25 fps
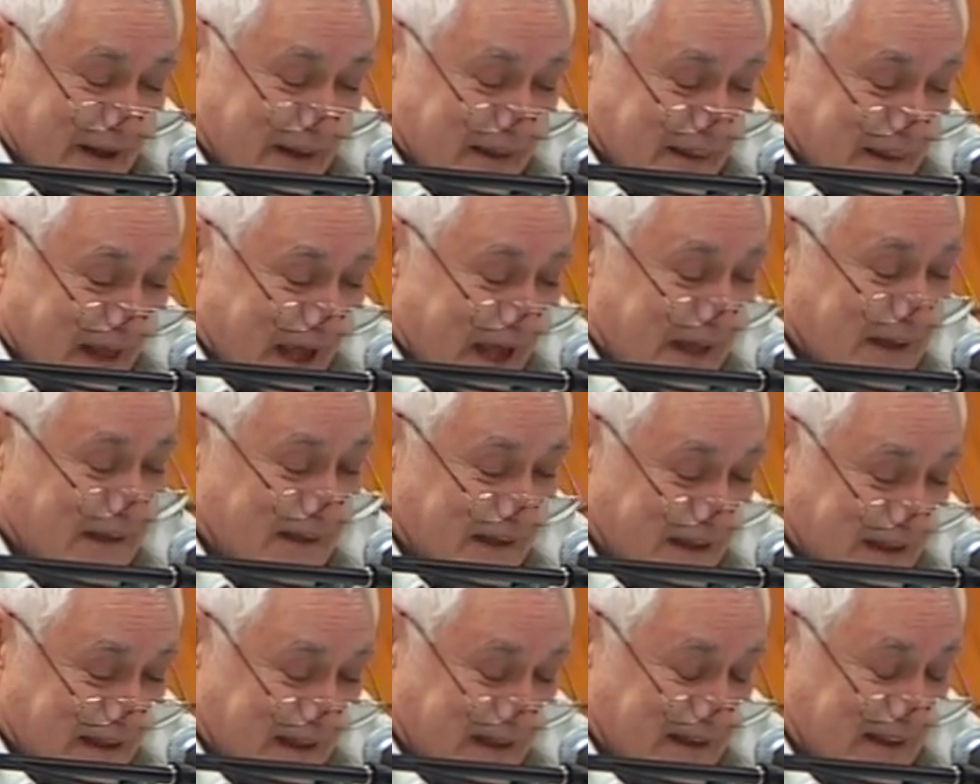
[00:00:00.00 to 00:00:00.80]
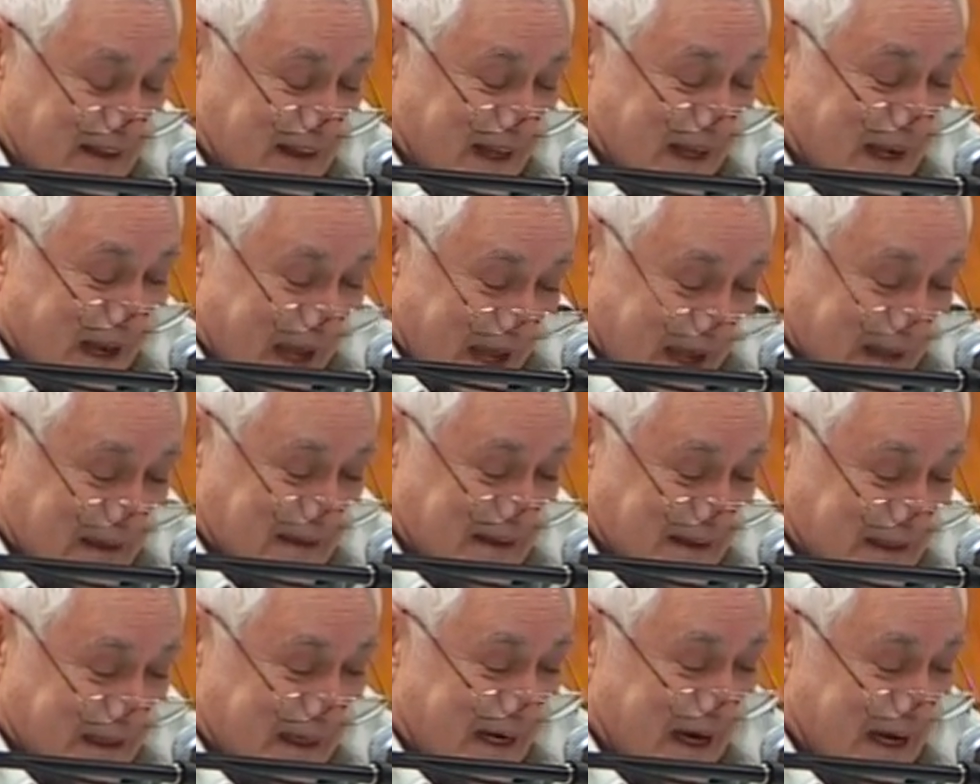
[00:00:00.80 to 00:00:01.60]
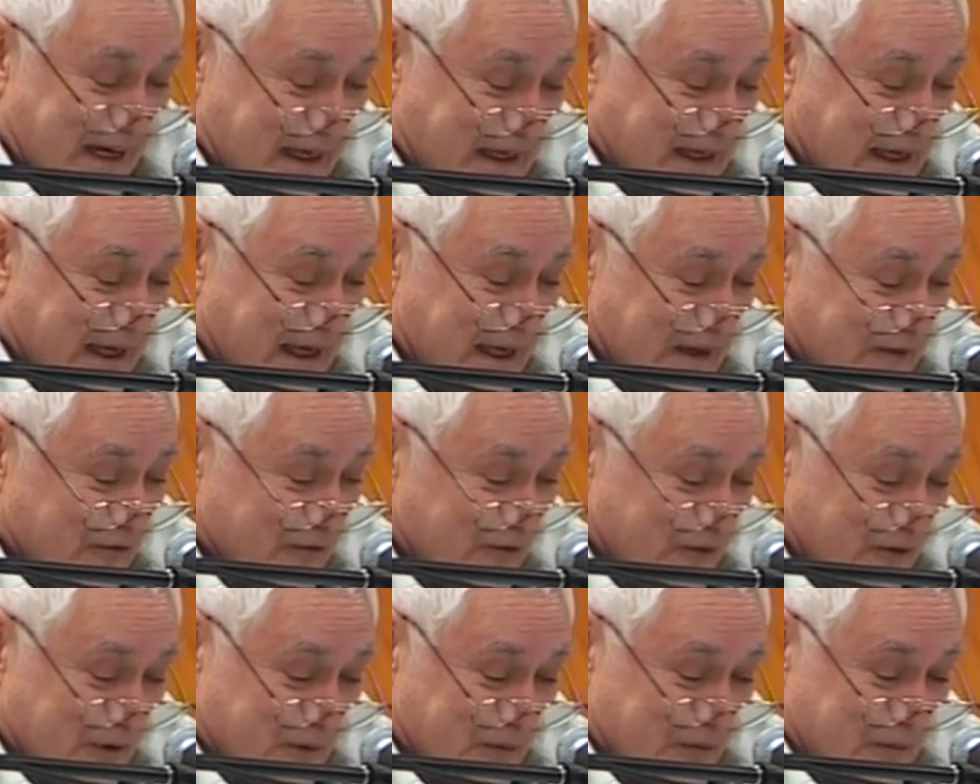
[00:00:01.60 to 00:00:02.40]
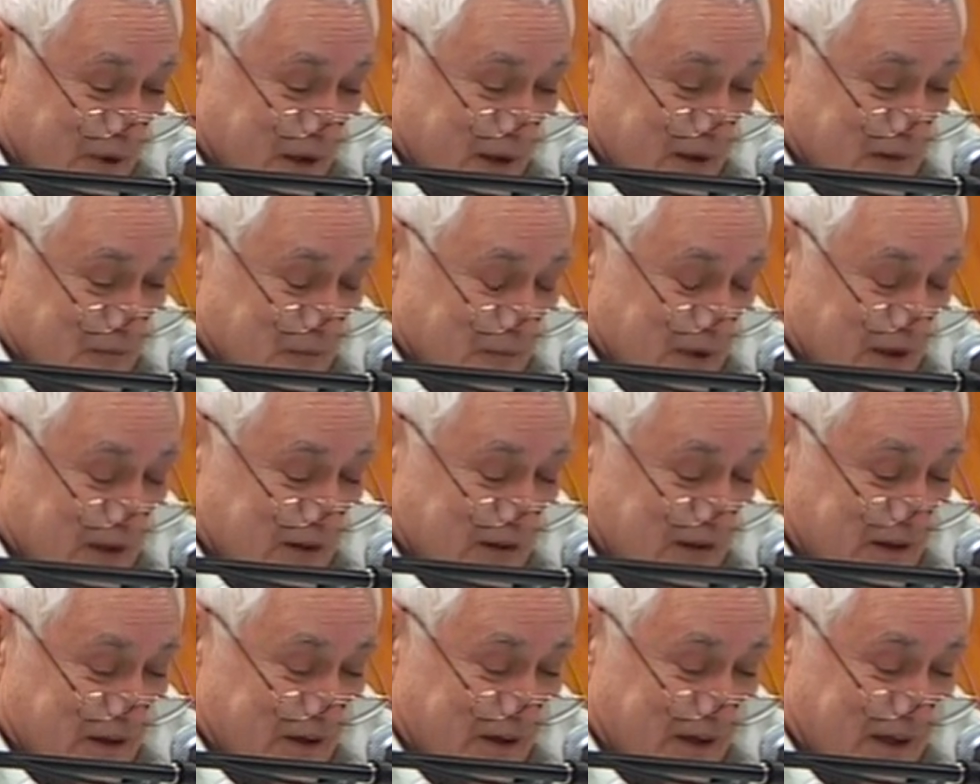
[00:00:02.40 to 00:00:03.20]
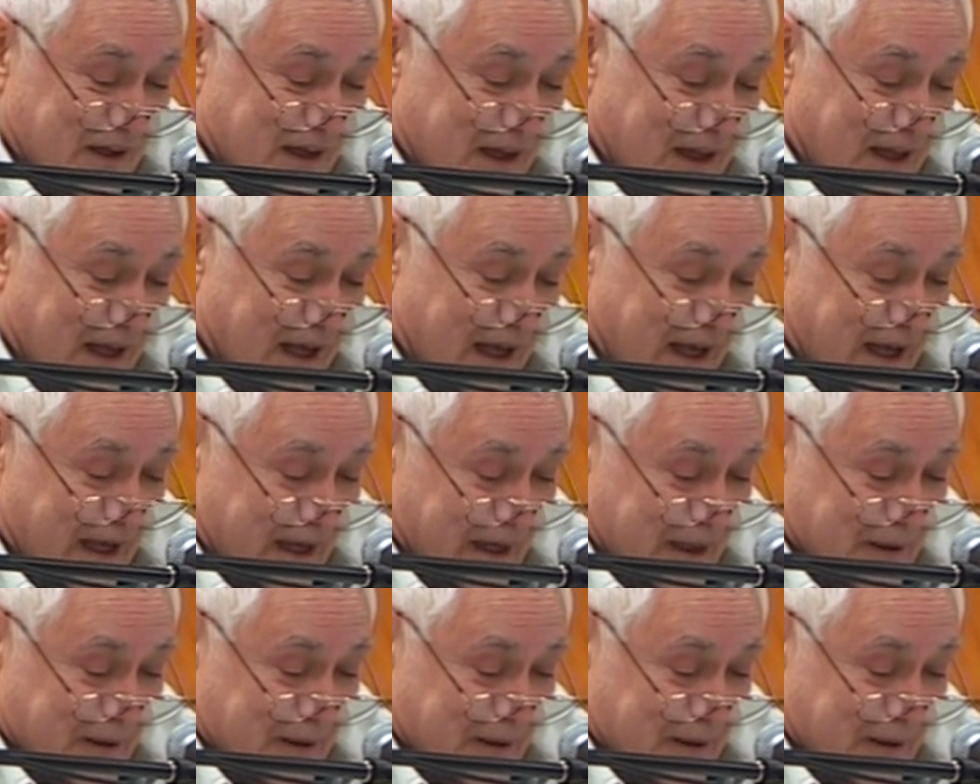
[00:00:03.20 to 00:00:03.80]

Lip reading: That's the lesson I get from Mr. Clay.